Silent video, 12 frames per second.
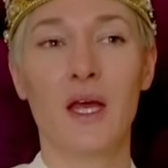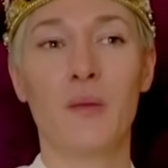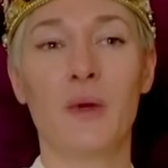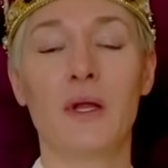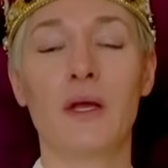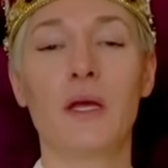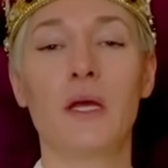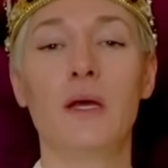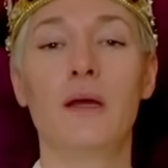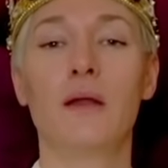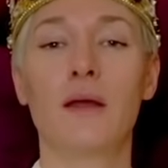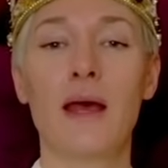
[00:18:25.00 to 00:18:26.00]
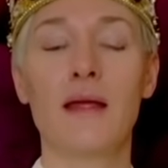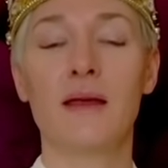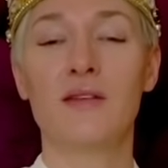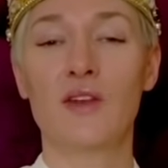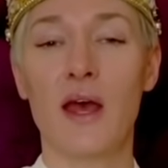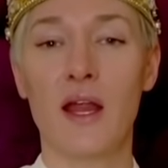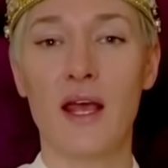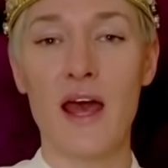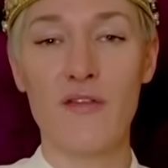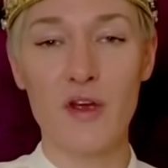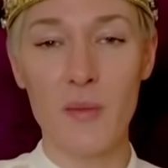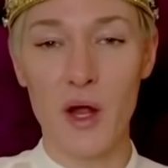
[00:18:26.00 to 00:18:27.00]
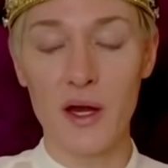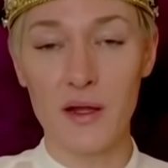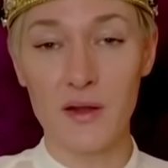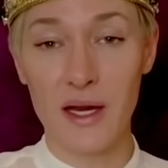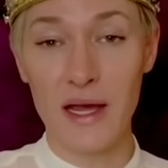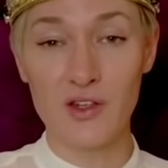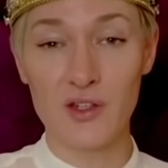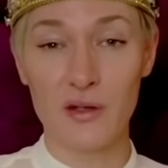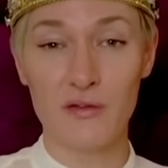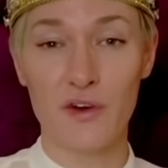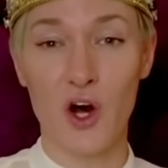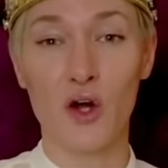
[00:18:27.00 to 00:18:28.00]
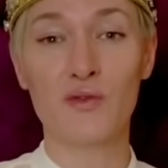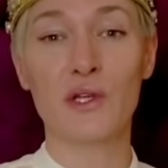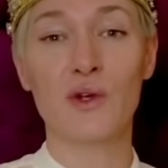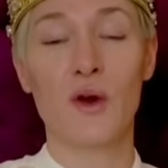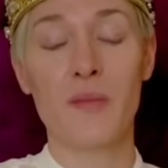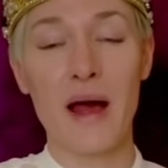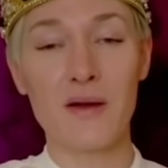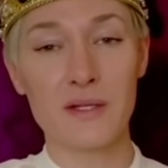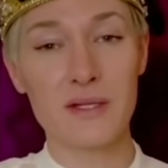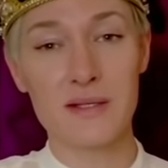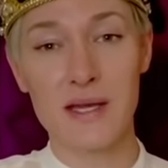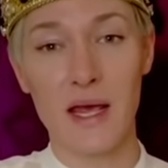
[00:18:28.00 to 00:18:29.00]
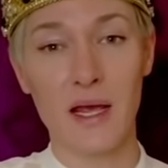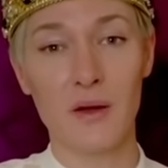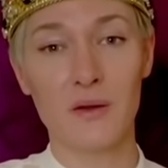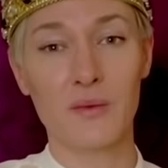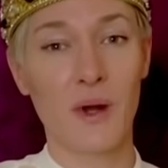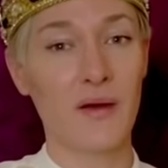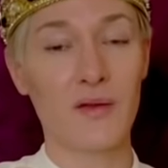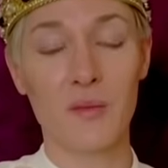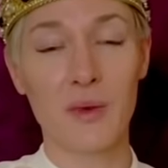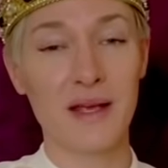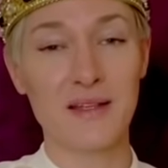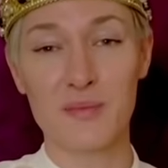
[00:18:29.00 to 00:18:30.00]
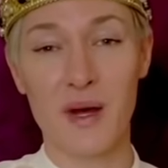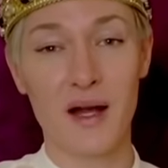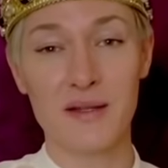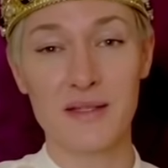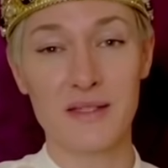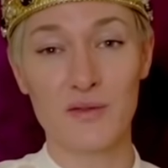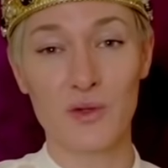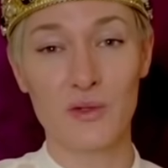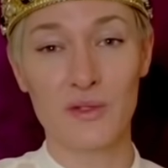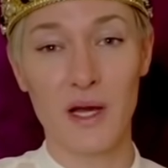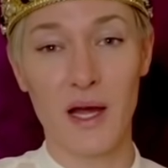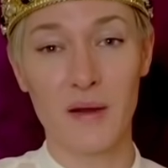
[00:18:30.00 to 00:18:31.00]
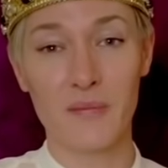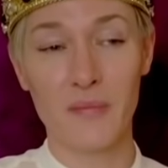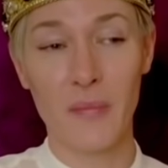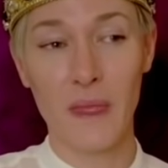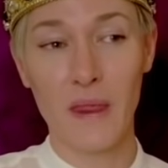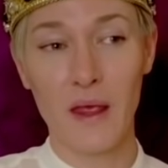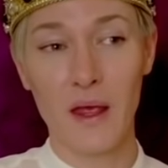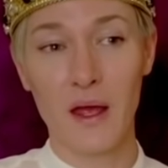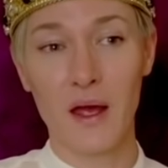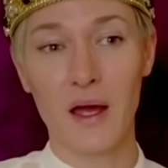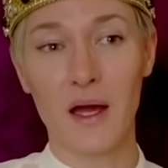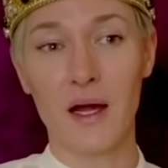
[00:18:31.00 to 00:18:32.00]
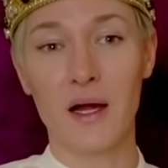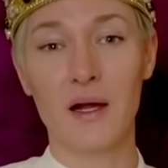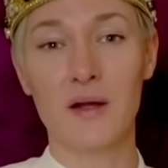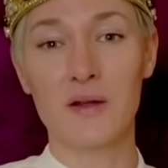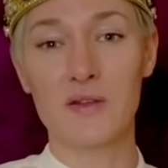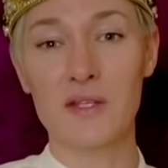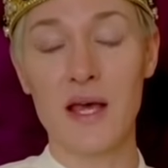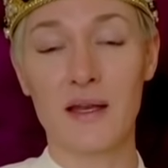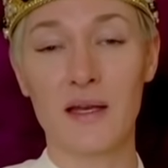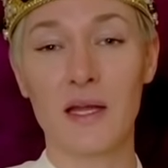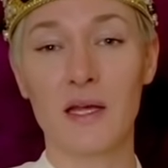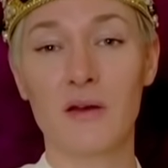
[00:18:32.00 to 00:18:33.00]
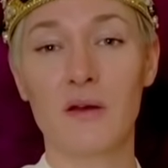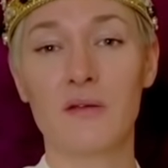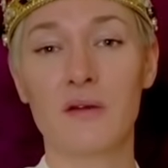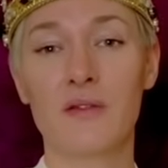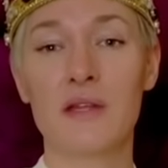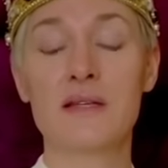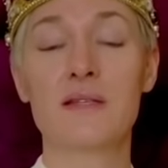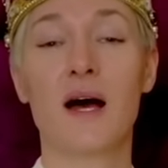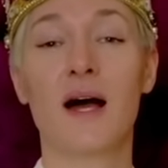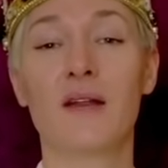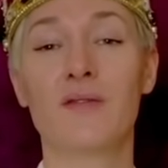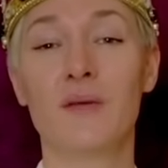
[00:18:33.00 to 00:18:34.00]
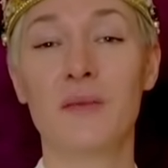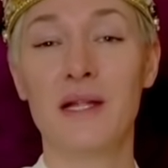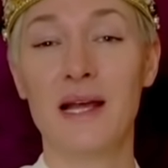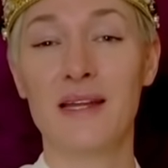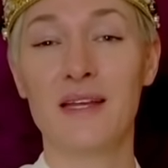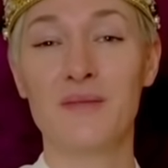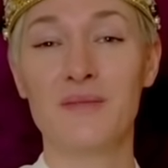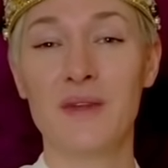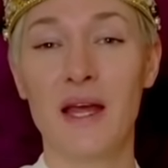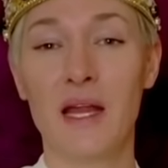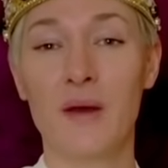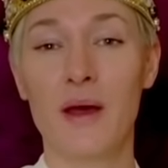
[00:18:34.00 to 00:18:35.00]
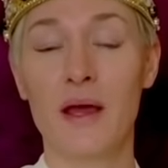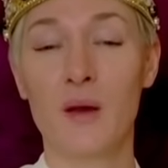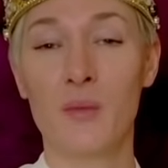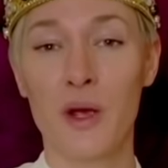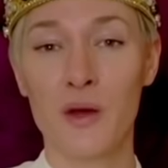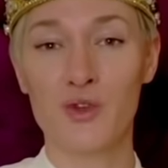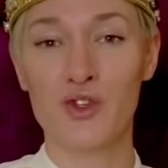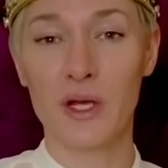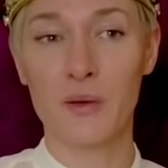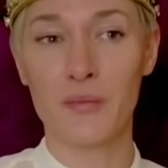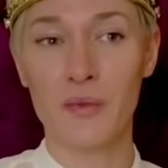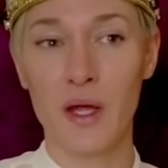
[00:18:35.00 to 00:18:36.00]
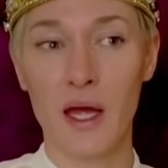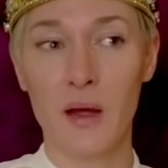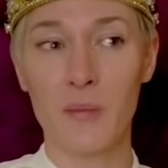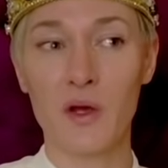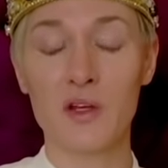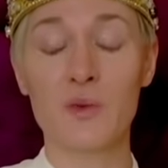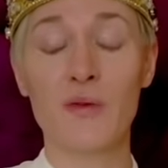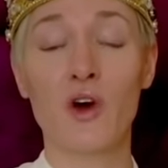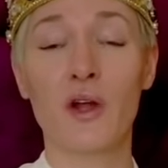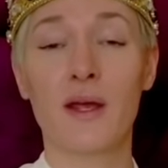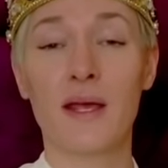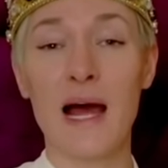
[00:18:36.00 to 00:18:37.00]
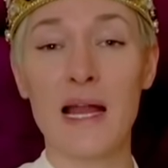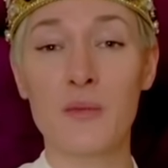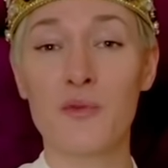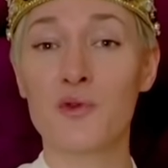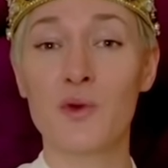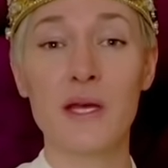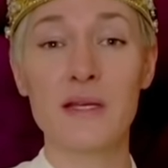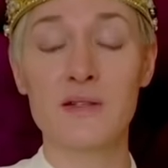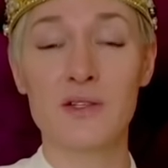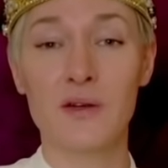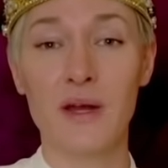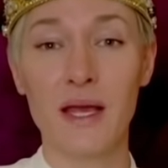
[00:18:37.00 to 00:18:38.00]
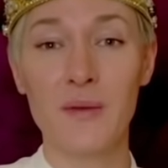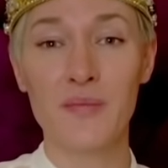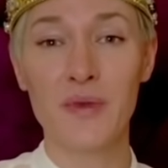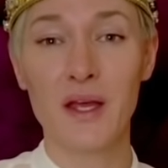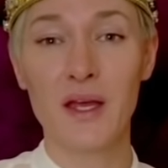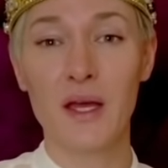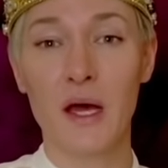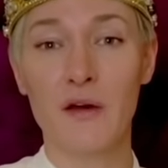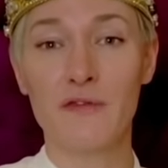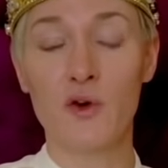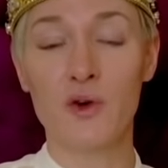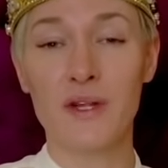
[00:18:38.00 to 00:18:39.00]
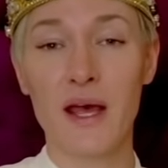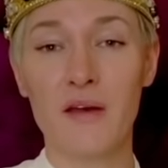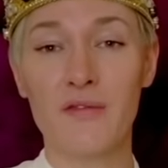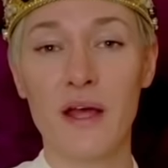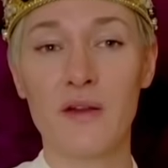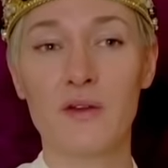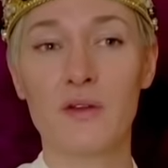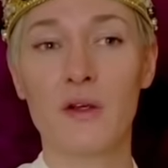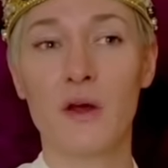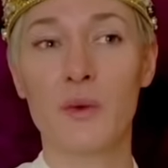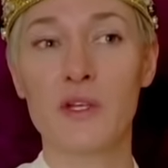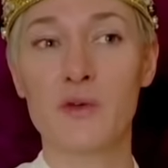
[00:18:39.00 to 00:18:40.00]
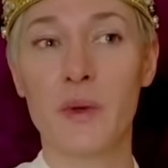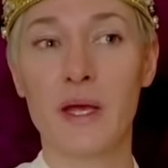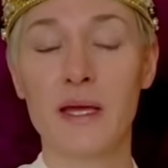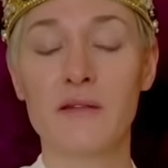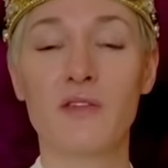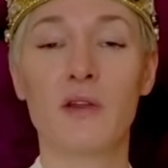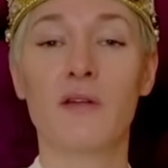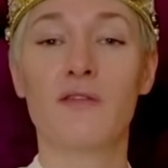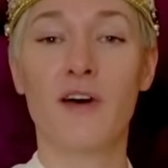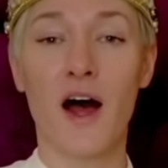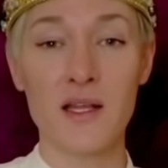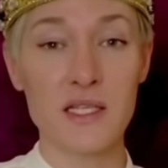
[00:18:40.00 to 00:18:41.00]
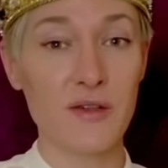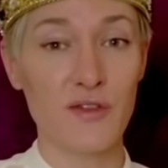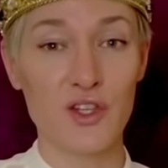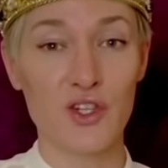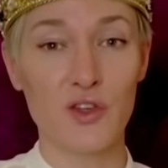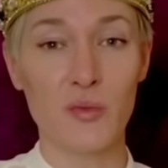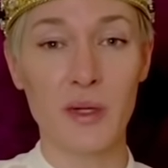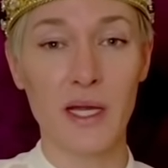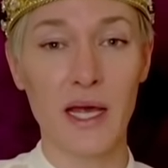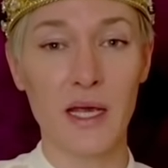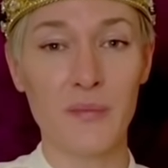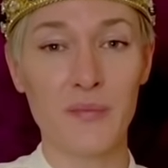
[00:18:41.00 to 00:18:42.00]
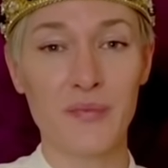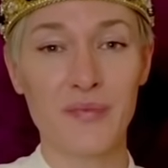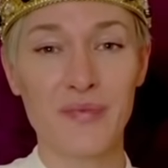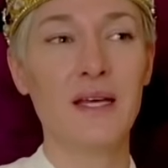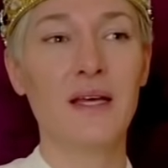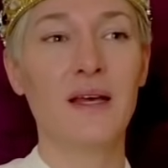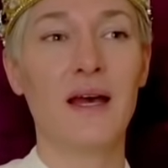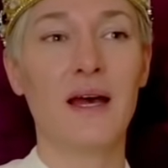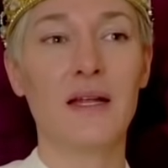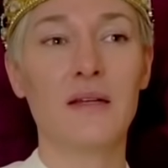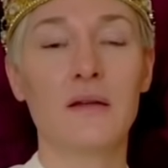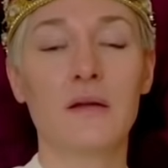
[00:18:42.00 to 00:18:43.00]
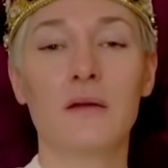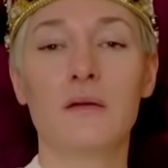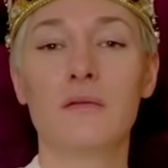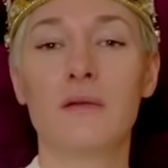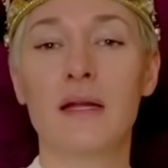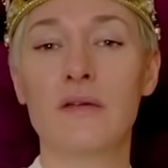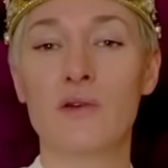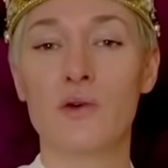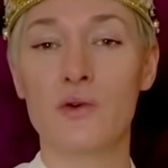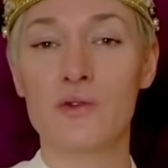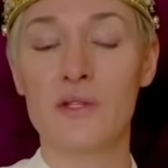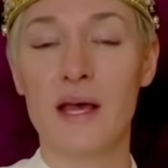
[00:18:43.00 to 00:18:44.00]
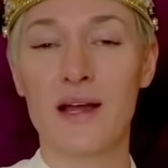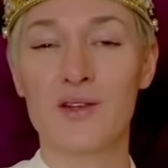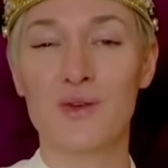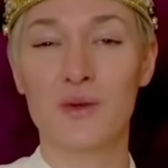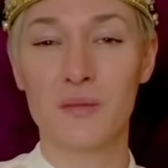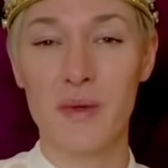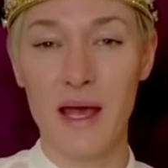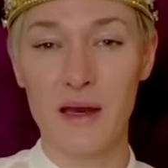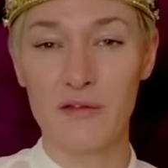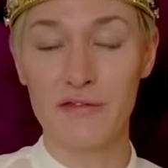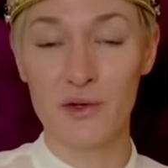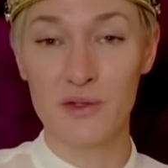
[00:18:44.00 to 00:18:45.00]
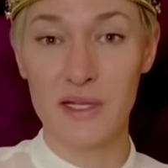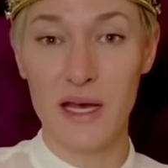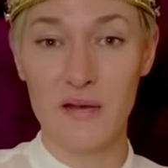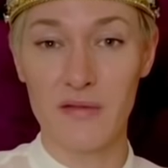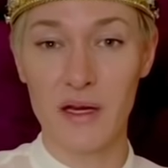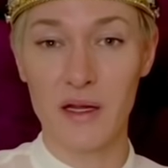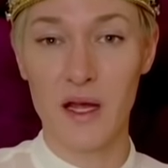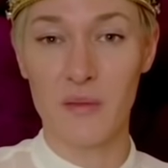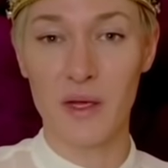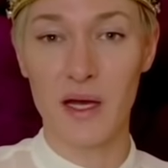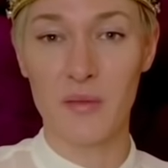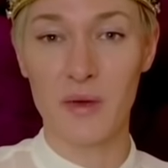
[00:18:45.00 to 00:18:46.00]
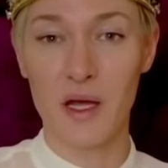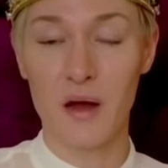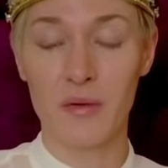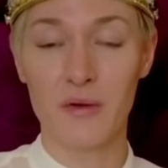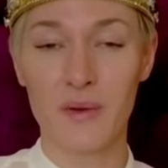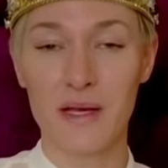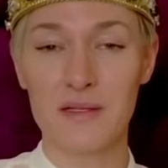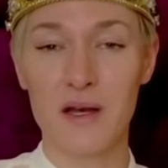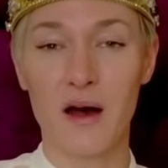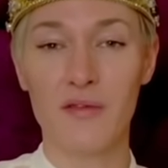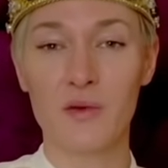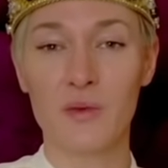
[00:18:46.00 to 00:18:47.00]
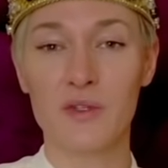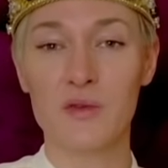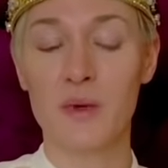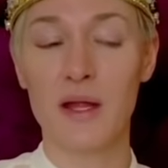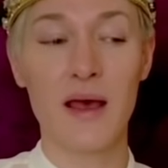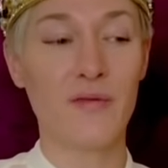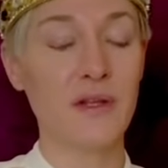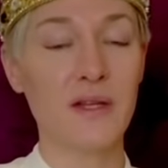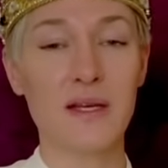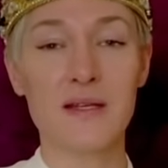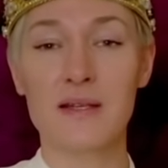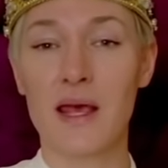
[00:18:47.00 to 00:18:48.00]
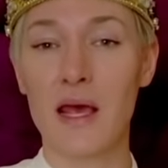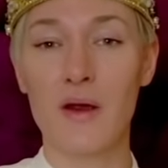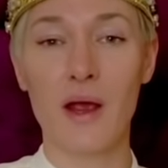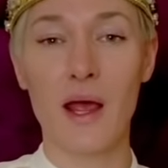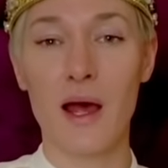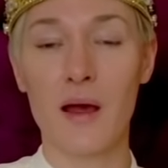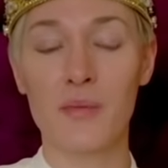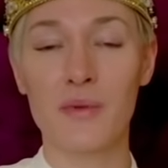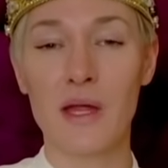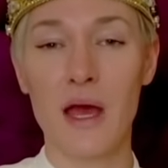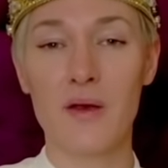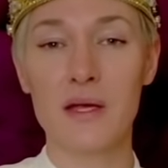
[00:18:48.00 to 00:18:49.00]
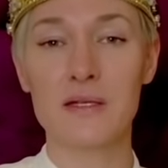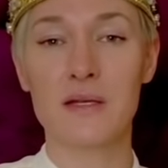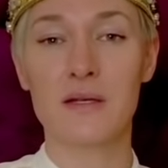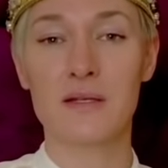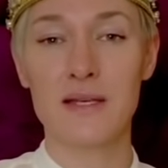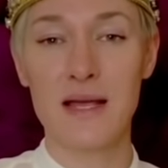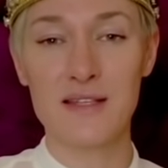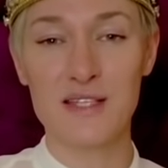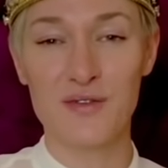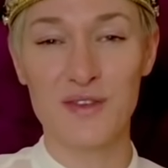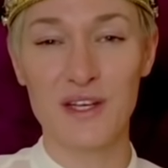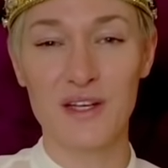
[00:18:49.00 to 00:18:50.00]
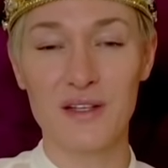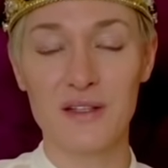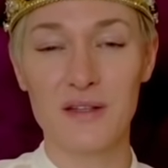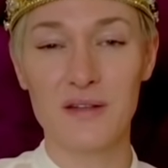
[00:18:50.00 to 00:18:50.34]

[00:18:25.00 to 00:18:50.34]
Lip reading: But it's getting everybody in the nation involved, and you're about to see one of the biggest parties of all time, certainly this side of the millennium, anyway, approaching. Because we've got a gallop through history, a four-day event which begins in advance of the Jubilee, and then, of course, the actual main four-day event coming up a couple of weeks afterwards. But everything is gearing up. There is a sense of the